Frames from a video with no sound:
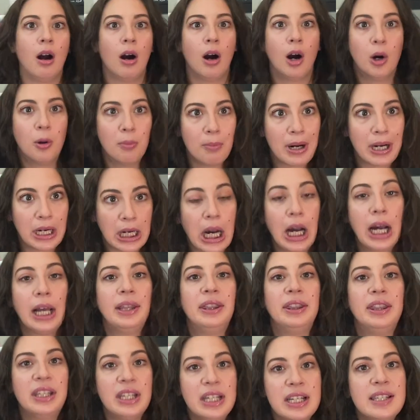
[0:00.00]
oh my
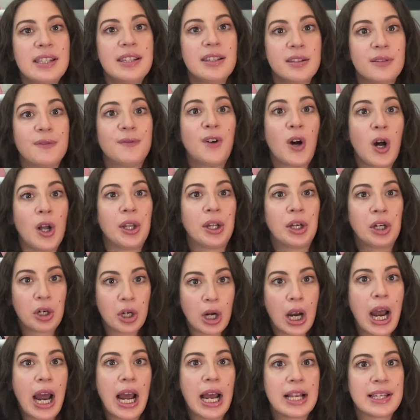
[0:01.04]
god, this is Fallen
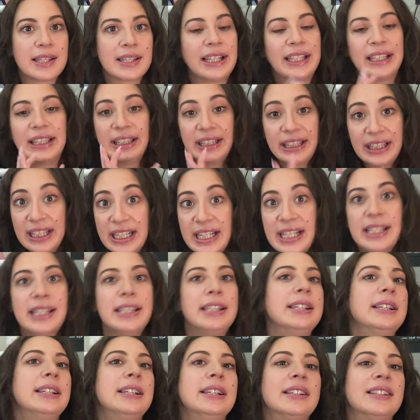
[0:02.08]
Crest. Like, this
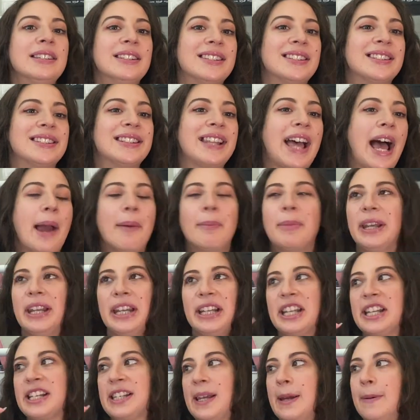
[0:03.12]
is, I'm getting
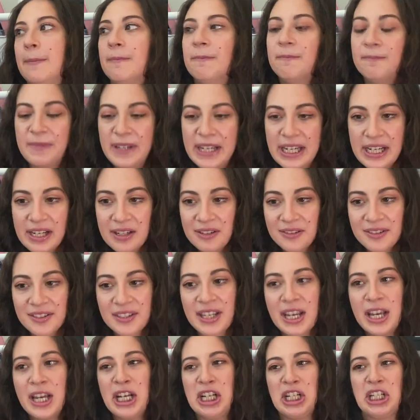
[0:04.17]
the same feels.
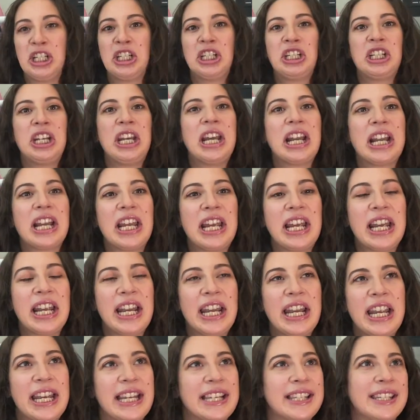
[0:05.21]

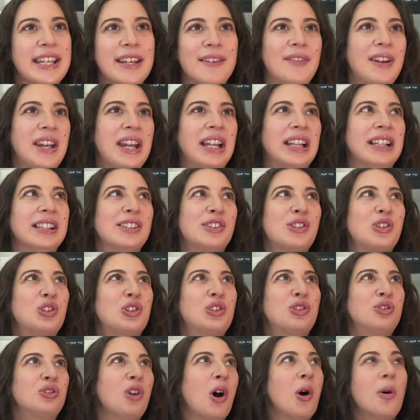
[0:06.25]
Shannon is giving
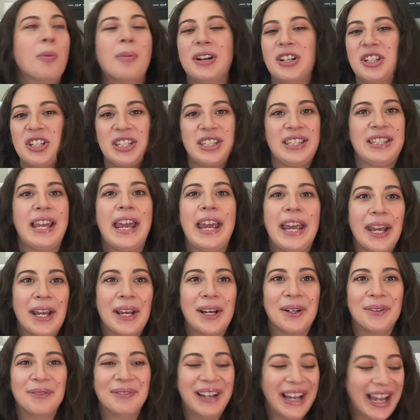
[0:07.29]
so much
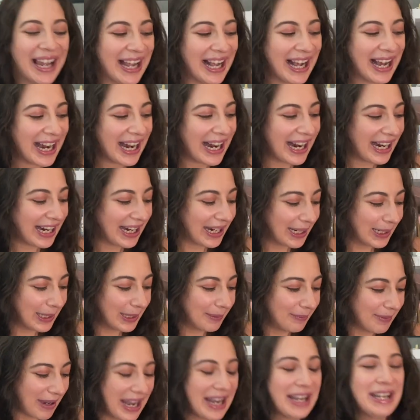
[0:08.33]
Sam.
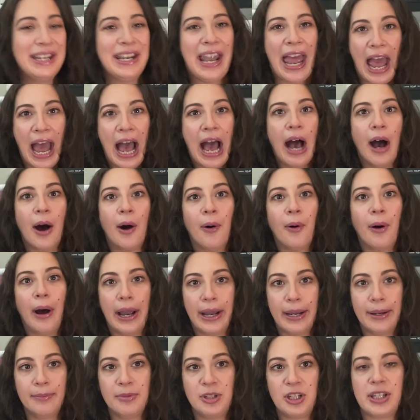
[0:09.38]
And now
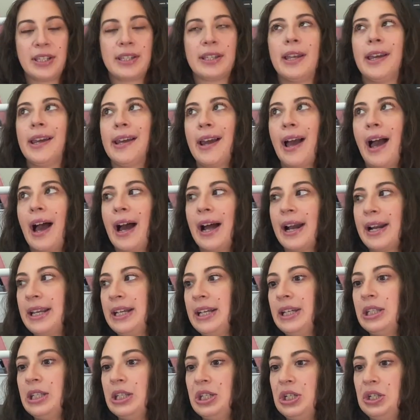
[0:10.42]
I am just like, I
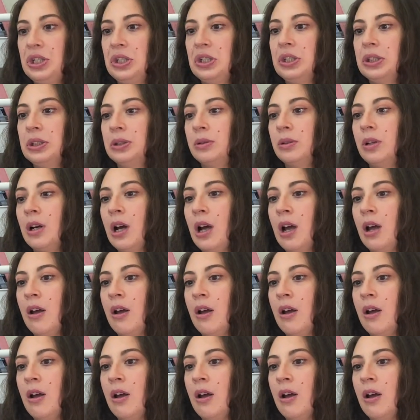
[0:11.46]
need to